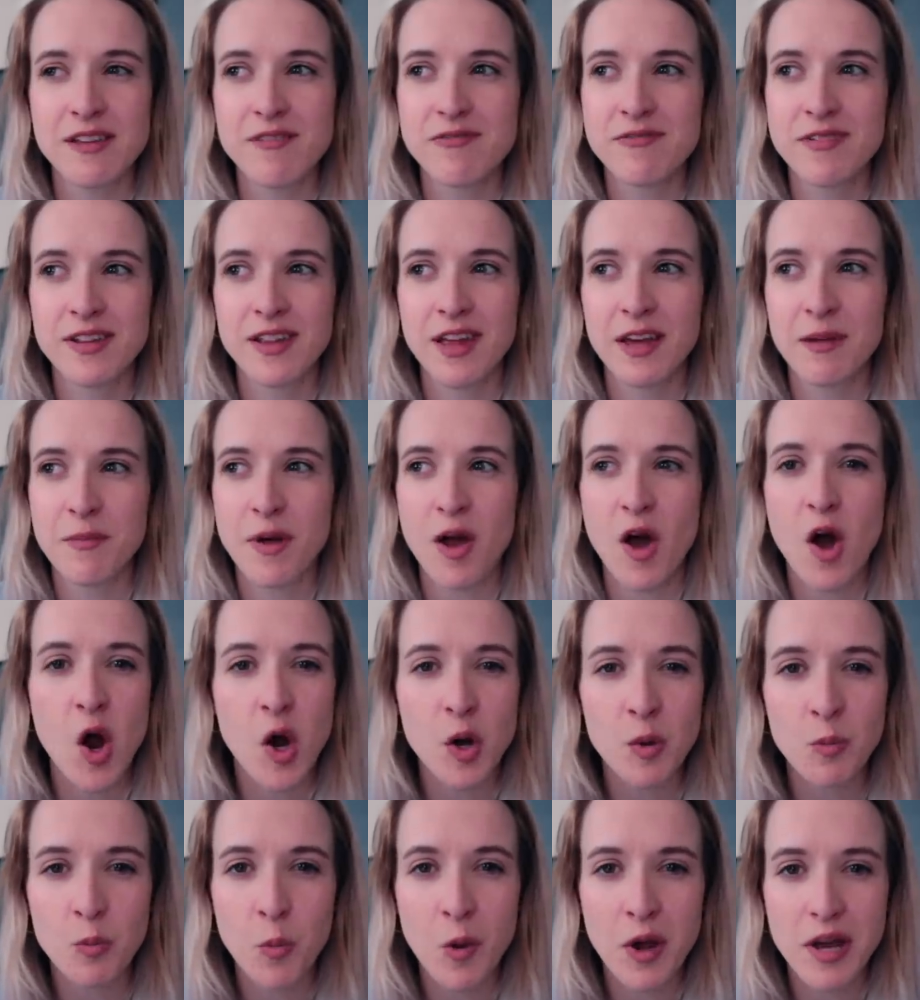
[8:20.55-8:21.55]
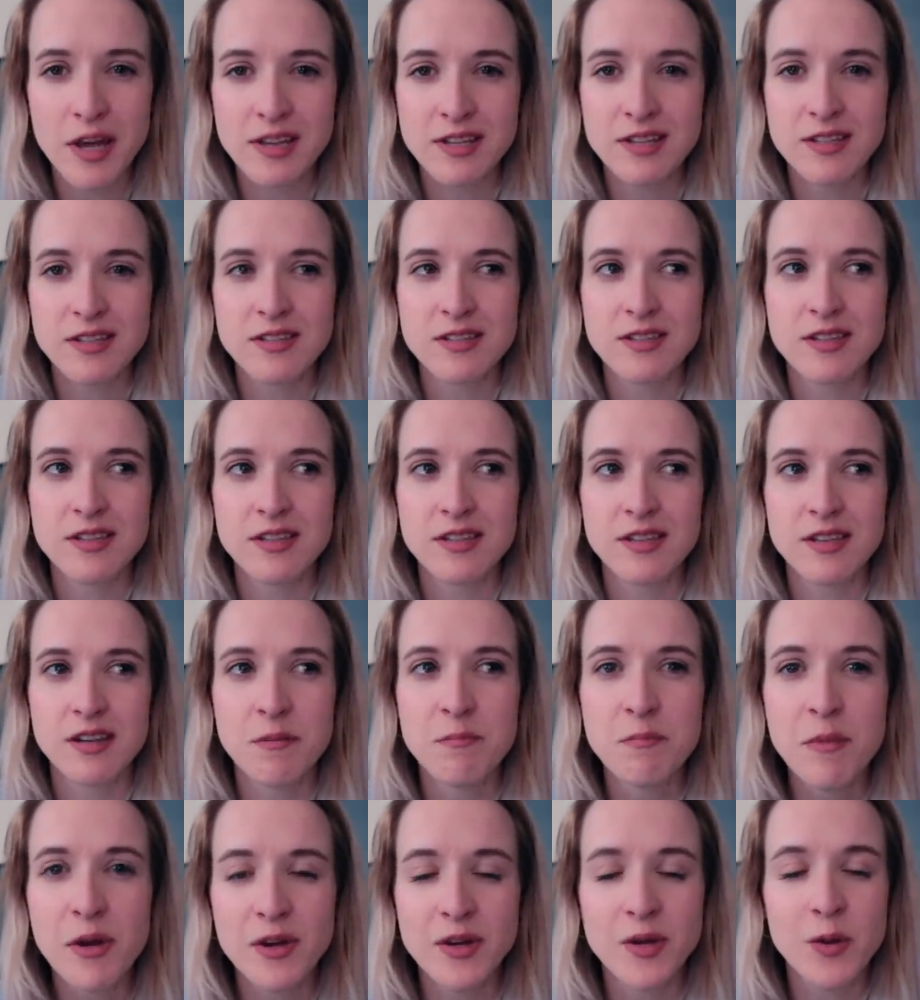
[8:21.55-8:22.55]
I feel like my arm weighs a
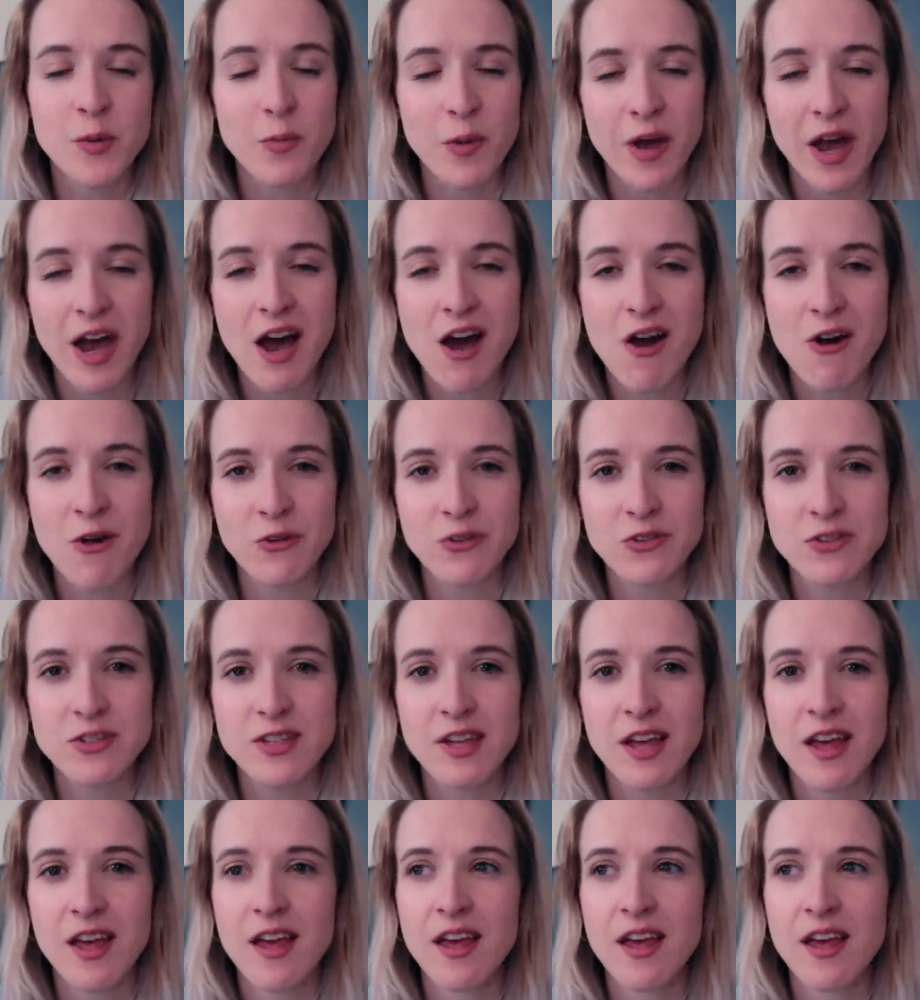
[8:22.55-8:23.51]
million pounds.